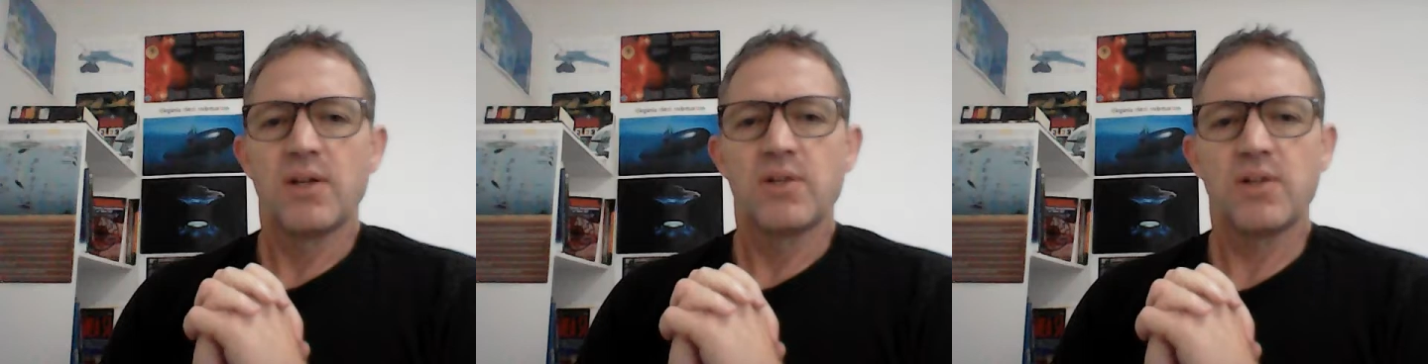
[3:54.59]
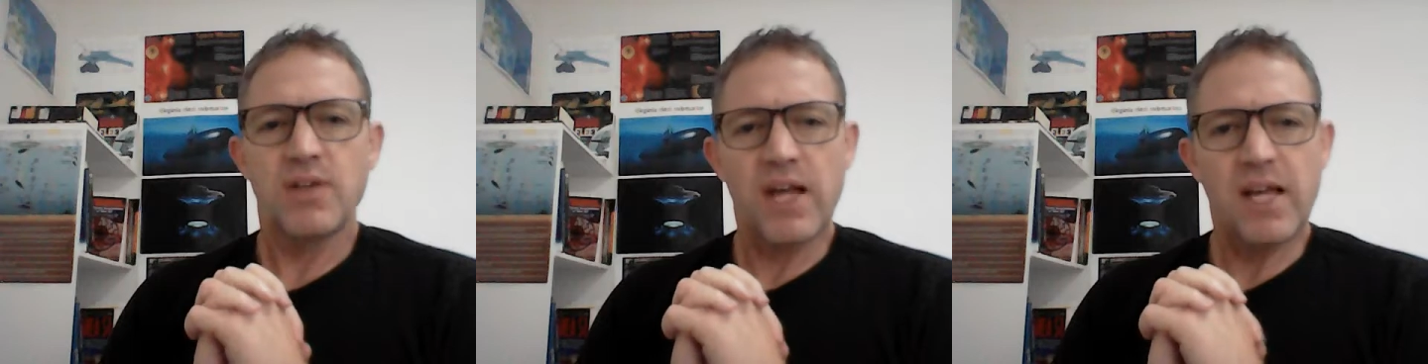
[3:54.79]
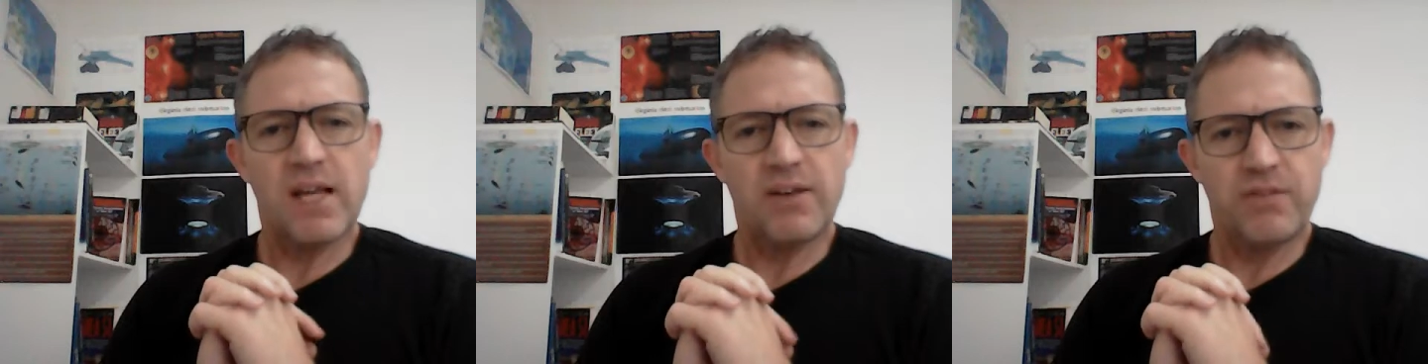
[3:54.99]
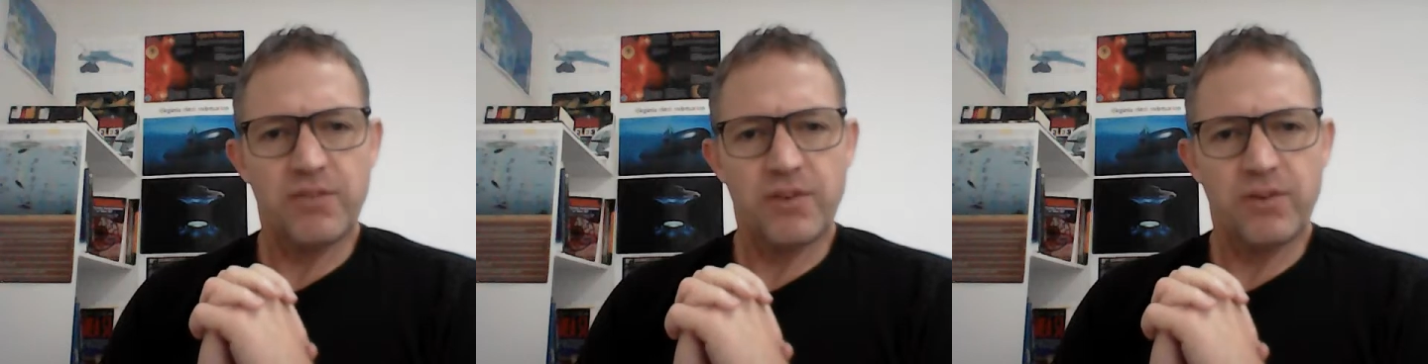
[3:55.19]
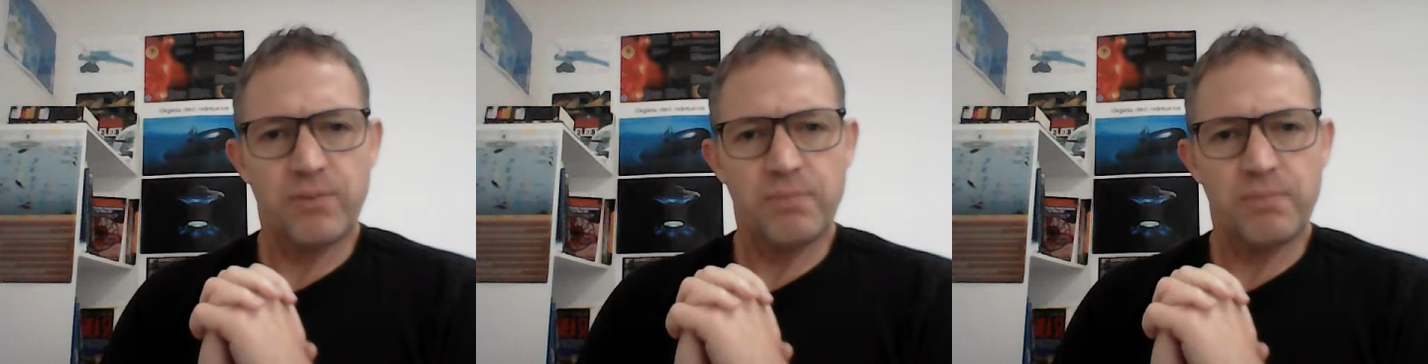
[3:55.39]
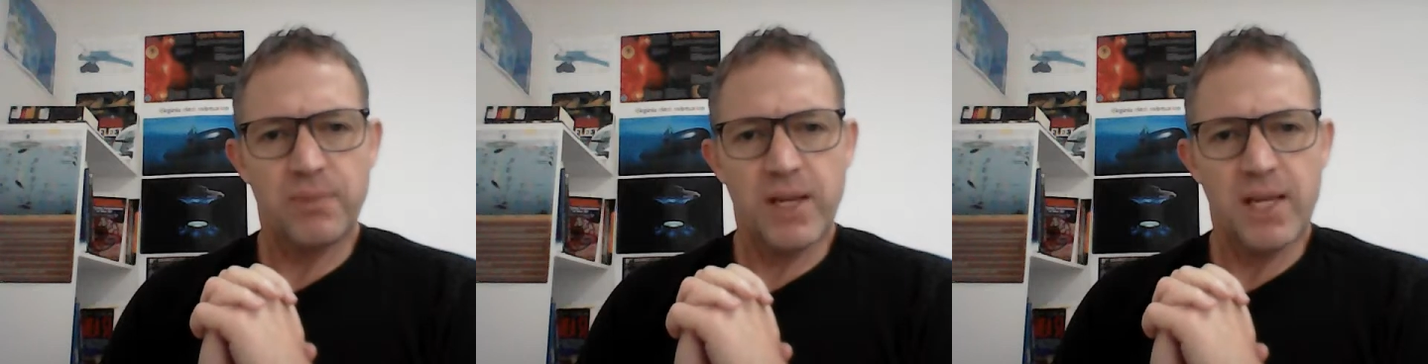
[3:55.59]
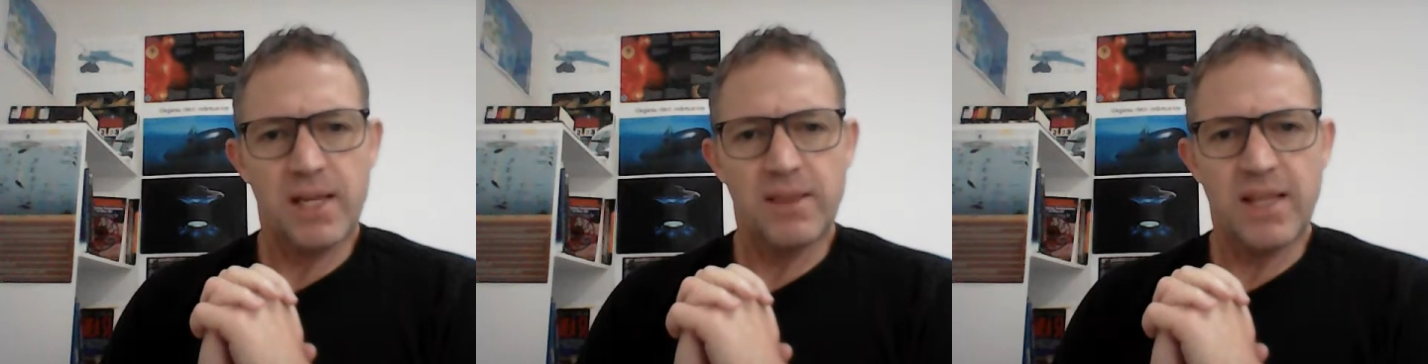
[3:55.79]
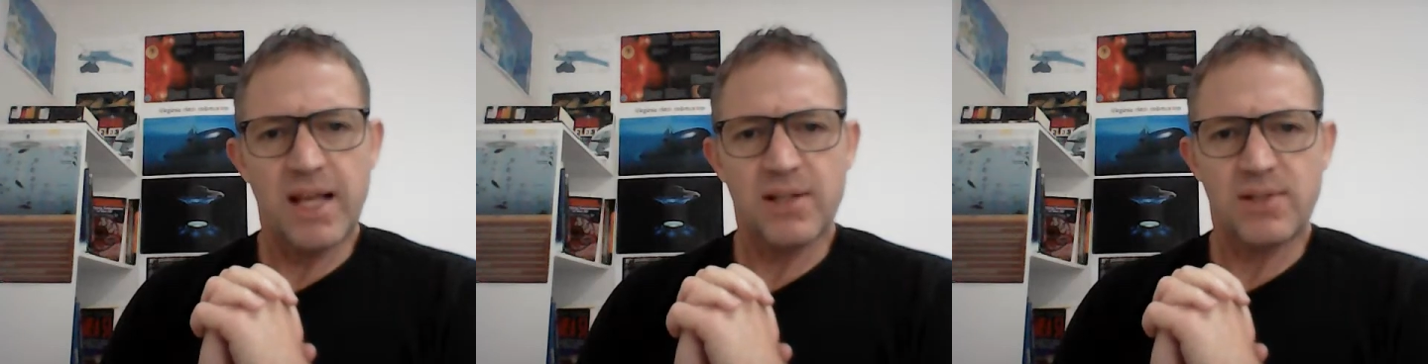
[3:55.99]
So take it from
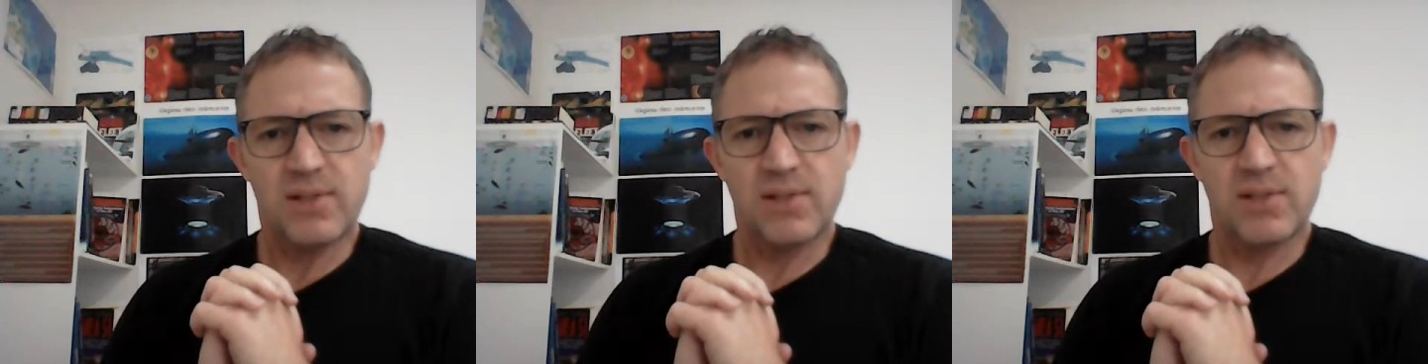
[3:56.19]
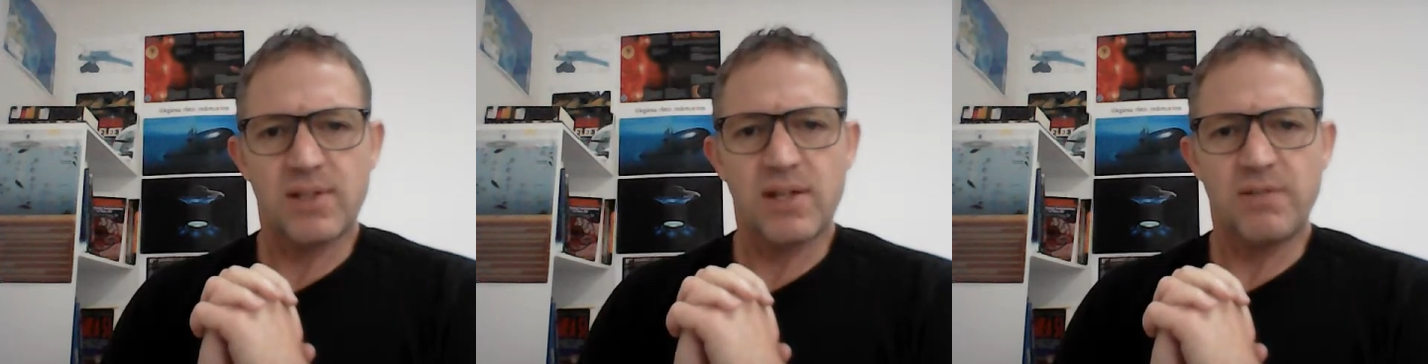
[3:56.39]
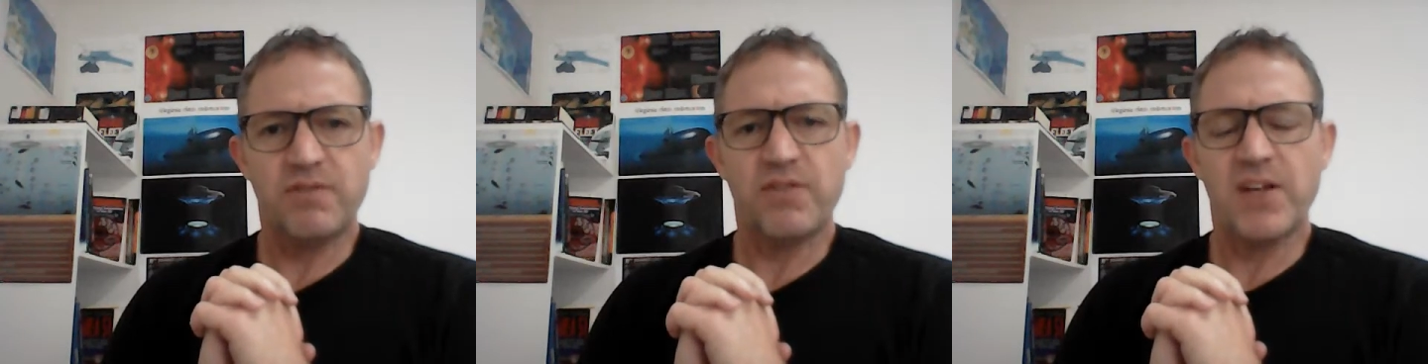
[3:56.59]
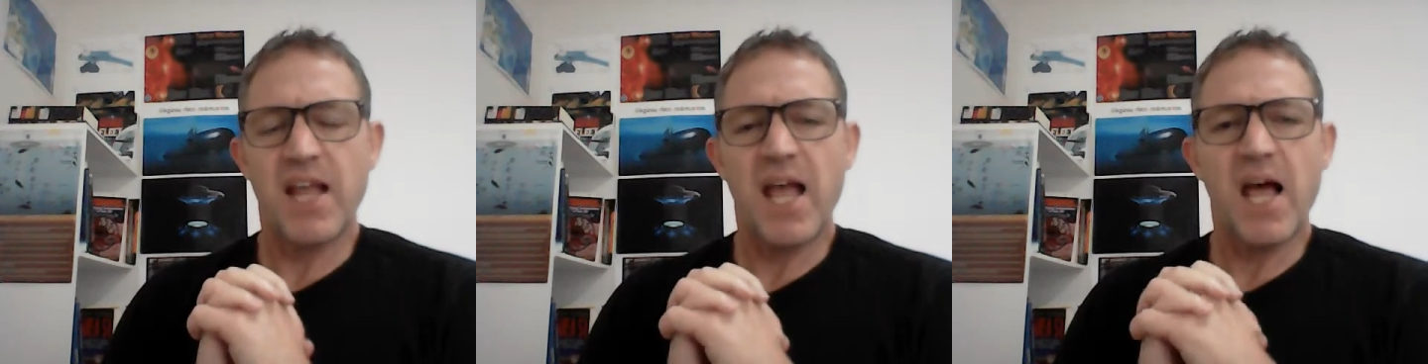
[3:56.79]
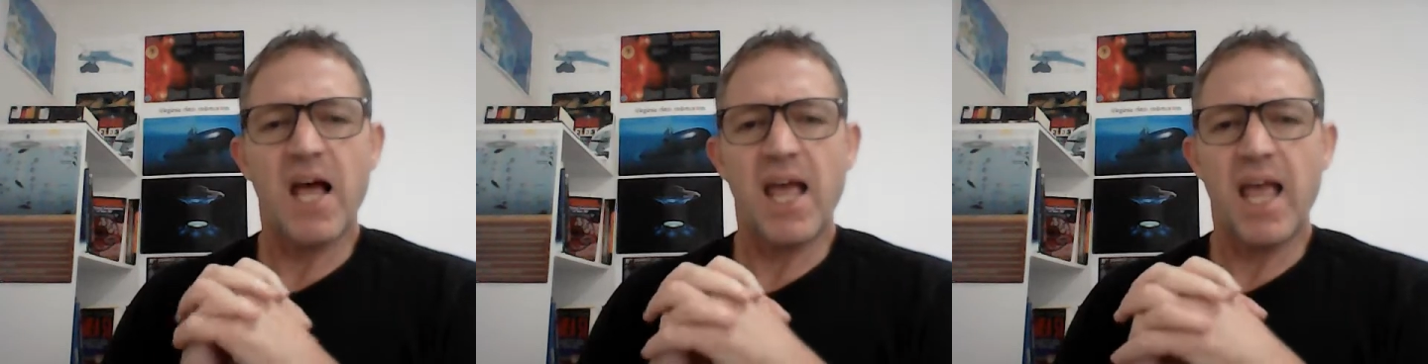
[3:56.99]
me, that's it for now,